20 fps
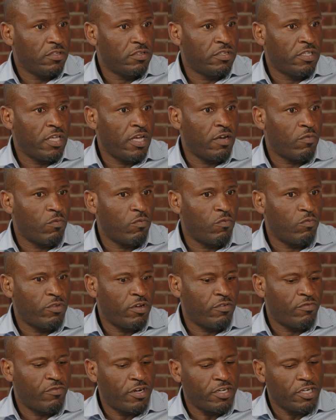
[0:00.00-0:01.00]
they're
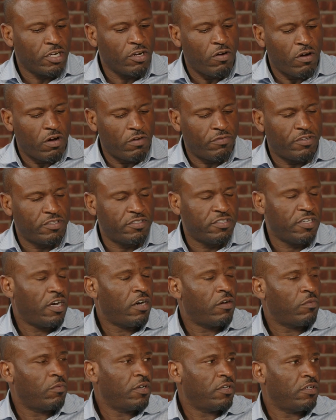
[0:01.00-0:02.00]
running off a
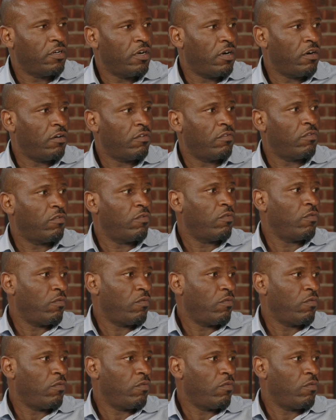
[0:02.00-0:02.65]
tailwind of